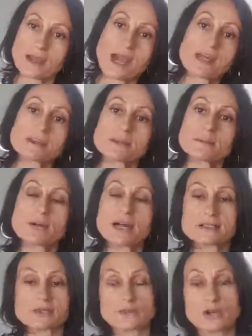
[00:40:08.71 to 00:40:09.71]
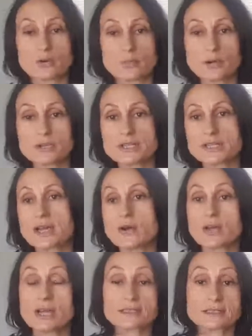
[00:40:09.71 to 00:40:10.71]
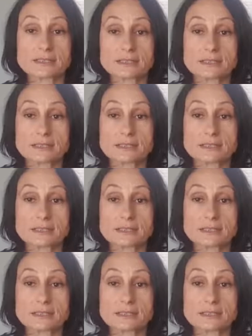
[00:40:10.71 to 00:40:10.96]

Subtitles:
other parts of our body, how gut